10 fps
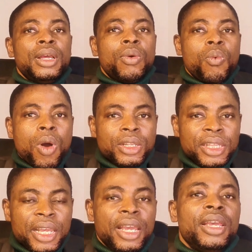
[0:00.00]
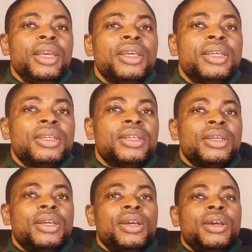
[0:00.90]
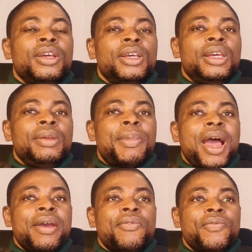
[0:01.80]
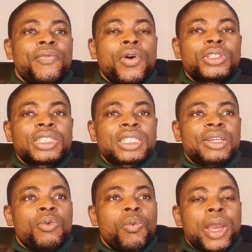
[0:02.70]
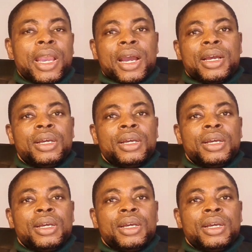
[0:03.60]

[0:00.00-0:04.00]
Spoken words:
One day, in my first week